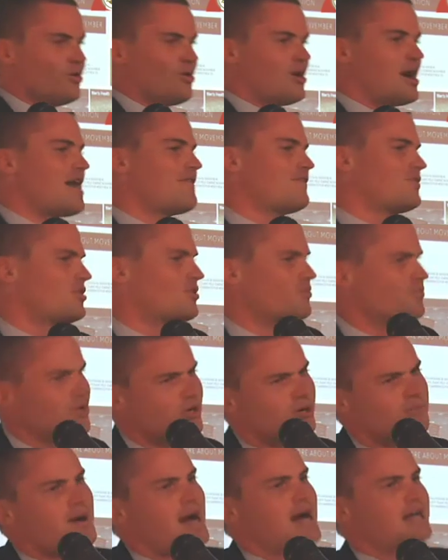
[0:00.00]
or I haven't got a
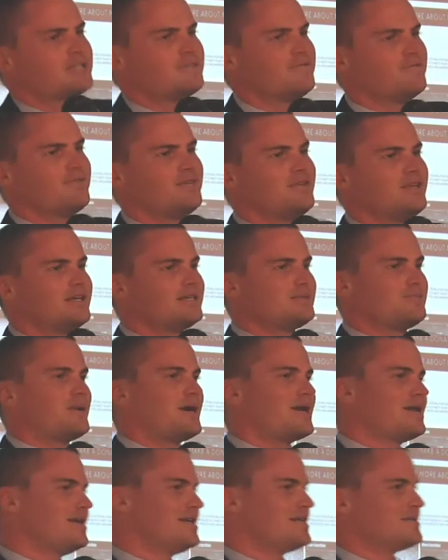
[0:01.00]
real passion for this,
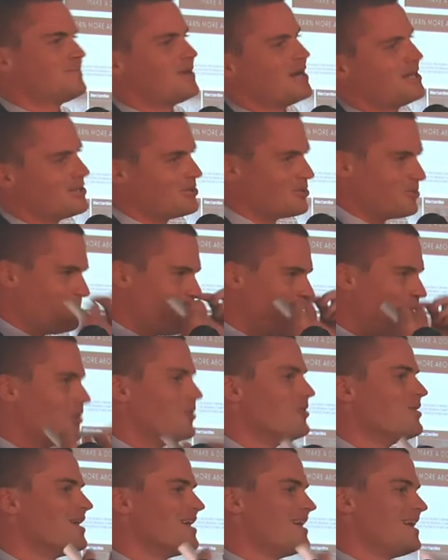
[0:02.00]
but here's my little
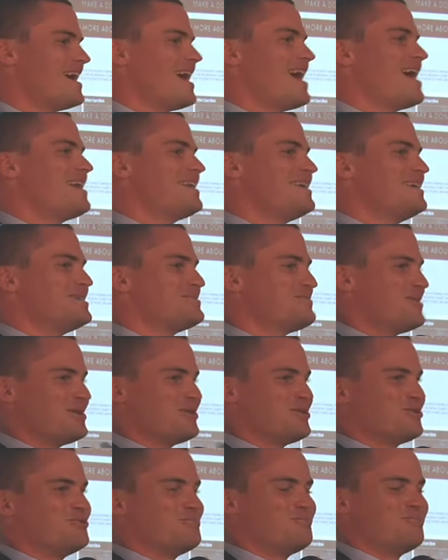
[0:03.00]
mo, and here's my
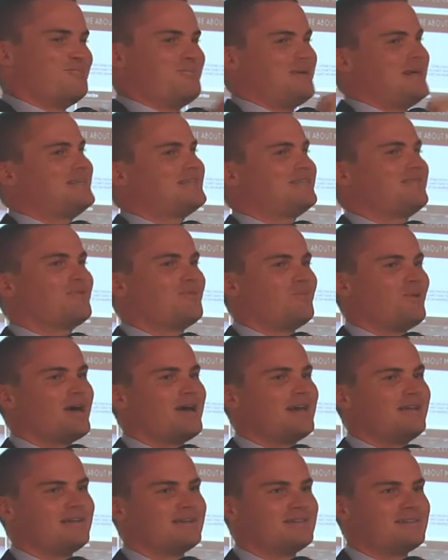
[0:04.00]
little piece of
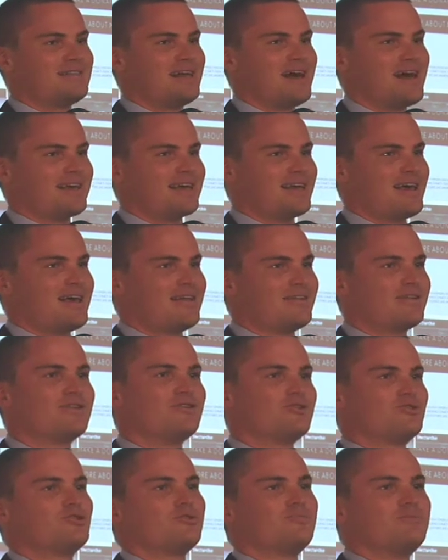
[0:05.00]
awareness that can
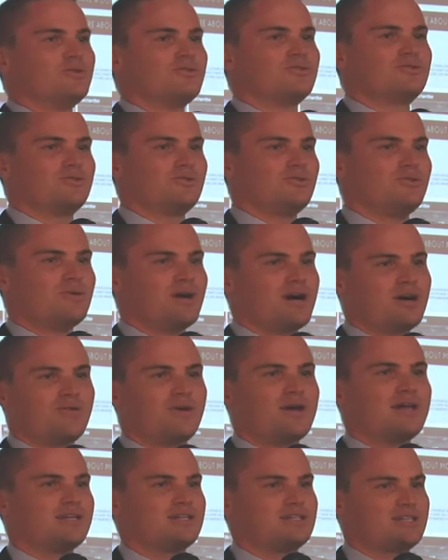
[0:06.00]
contribute to a
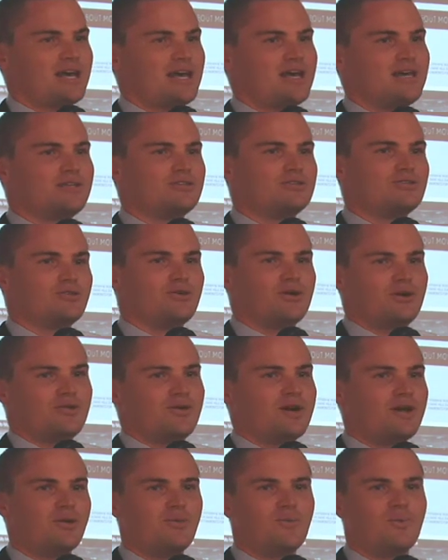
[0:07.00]
greater change or a
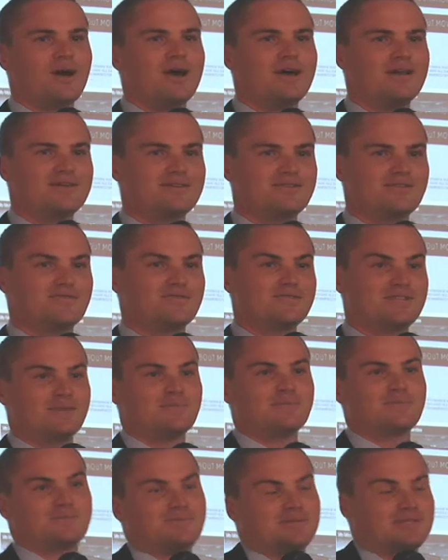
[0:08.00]
greater awareness of some
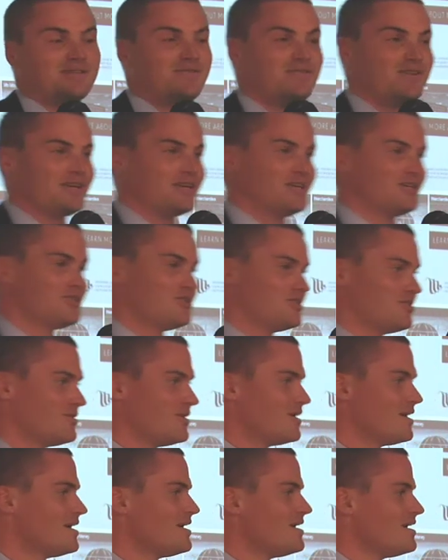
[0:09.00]
specific issue.
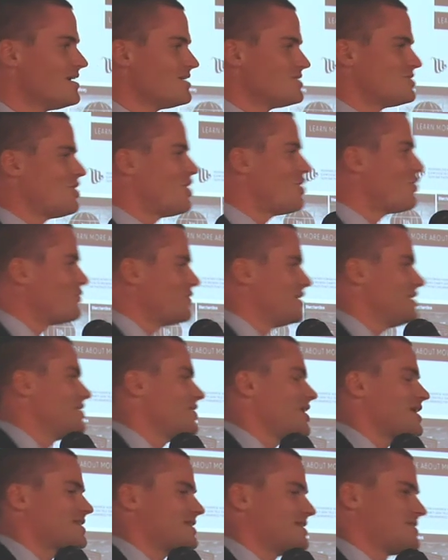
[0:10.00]
So I really
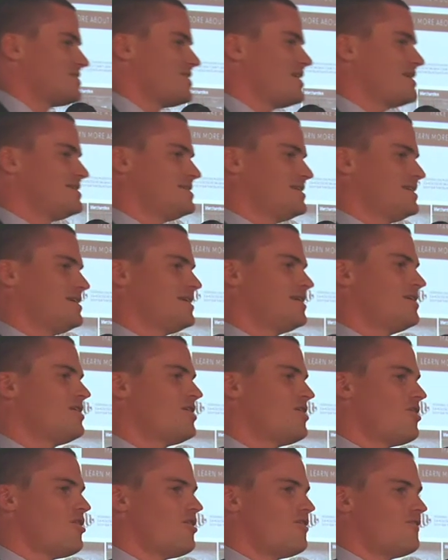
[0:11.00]
like this idea
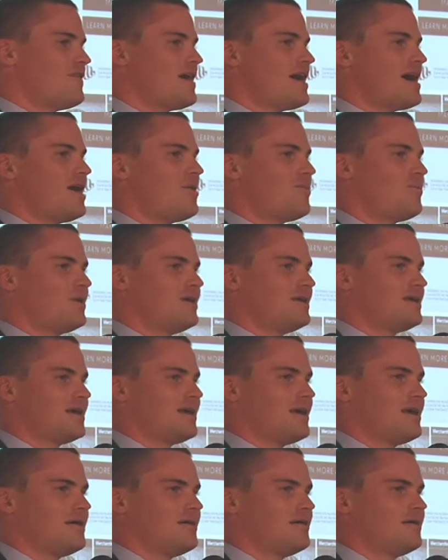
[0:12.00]
of how we
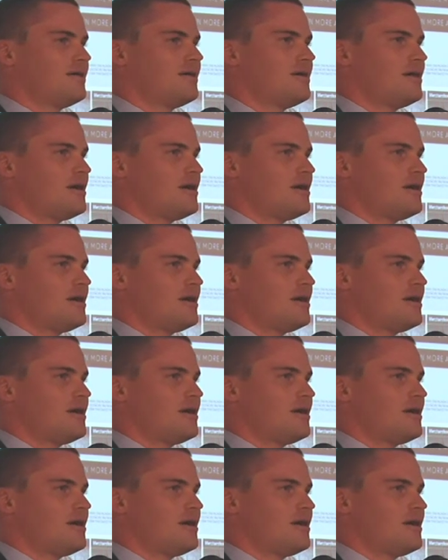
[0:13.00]
can